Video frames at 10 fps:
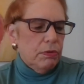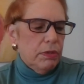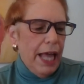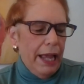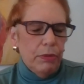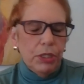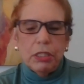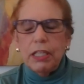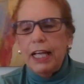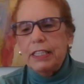
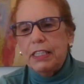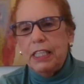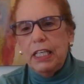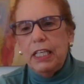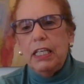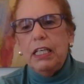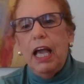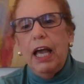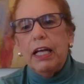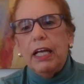languages like
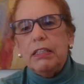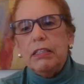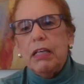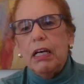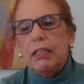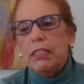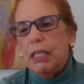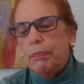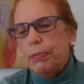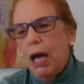C and uh,
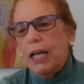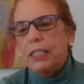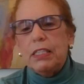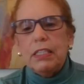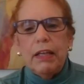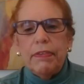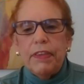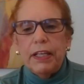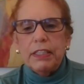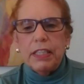C plus
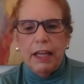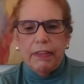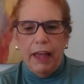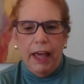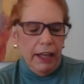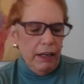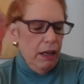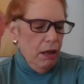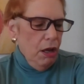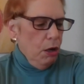and things like that,
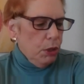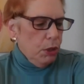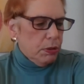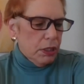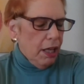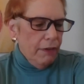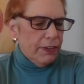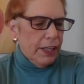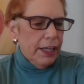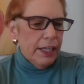which was
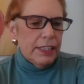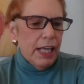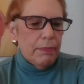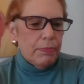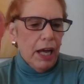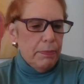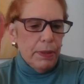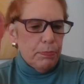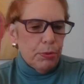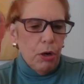lovely, except I've
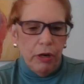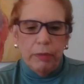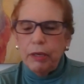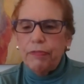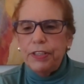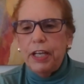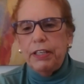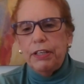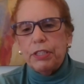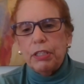been programming for 10
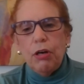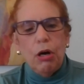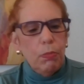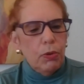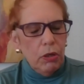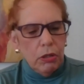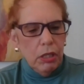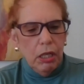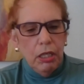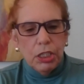years in COBOL.
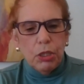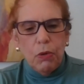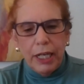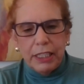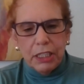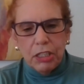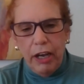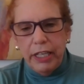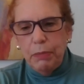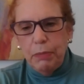So I
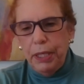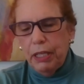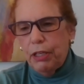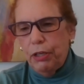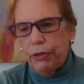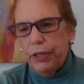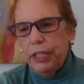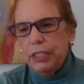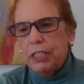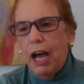decided, being
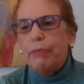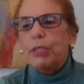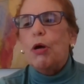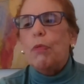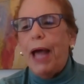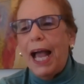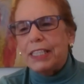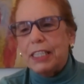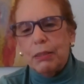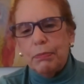curious, I would go
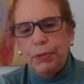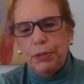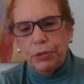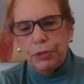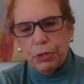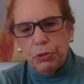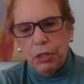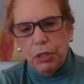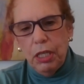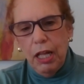back to computer
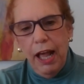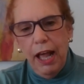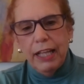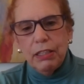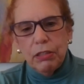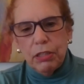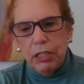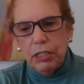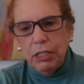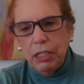school and
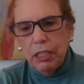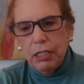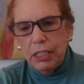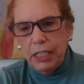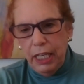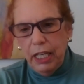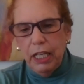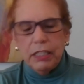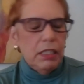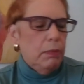learn C
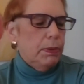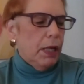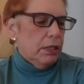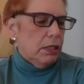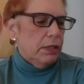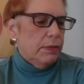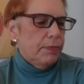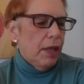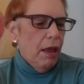and C plus.